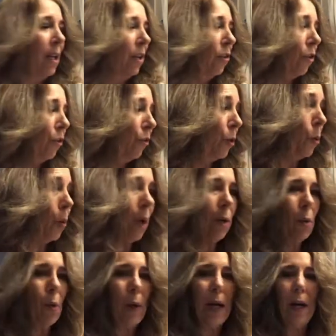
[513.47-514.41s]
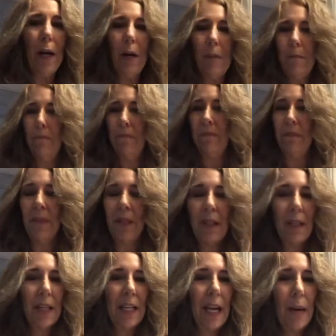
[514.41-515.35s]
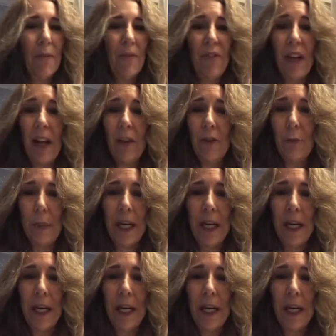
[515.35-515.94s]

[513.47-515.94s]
So if you want to wear camouflage